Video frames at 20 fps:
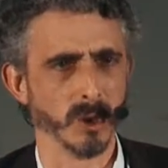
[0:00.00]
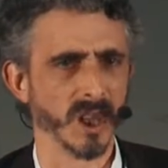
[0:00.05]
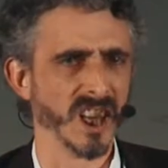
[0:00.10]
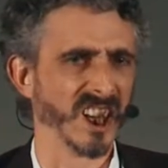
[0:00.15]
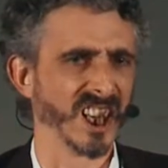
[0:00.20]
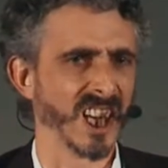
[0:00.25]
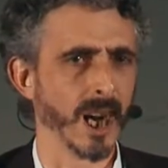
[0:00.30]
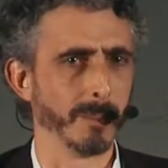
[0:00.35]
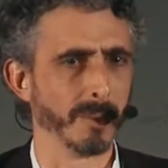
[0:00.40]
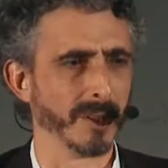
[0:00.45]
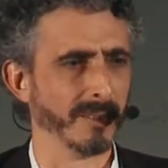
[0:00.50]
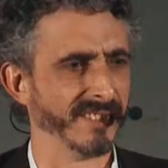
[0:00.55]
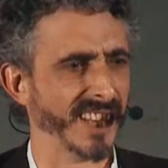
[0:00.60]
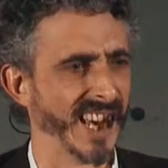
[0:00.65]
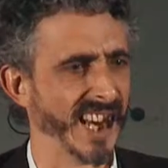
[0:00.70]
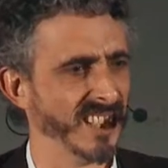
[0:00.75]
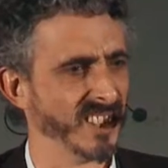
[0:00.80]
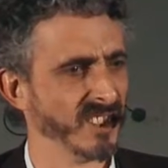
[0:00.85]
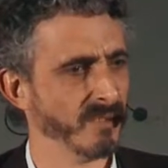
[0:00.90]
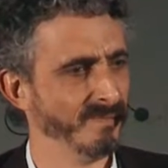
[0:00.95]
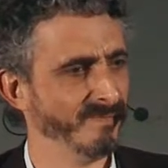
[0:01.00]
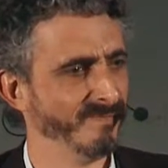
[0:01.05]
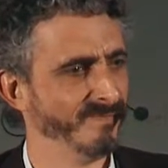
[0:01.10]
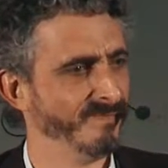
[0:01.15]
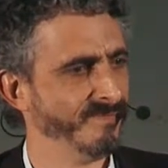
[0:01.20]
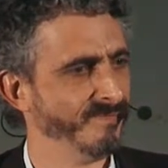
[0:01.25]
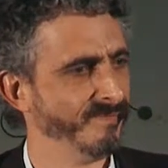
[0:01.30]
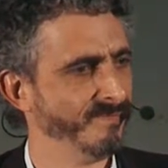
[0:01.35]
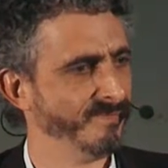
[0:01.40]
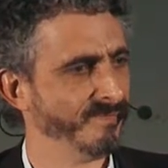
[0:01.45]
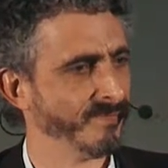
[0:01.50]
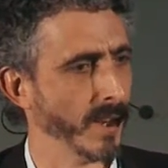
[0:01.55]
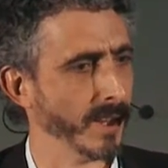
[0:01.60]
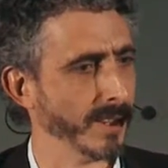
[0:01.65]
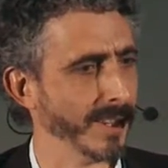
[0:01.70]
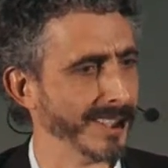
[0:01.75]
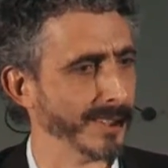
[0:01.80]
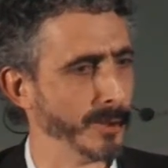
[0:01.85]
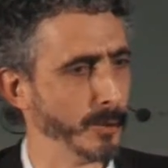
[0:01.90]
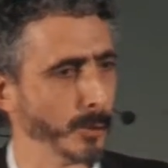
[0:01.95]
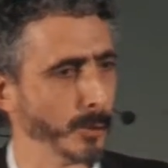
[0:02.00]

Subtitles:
you get a couple of days, unless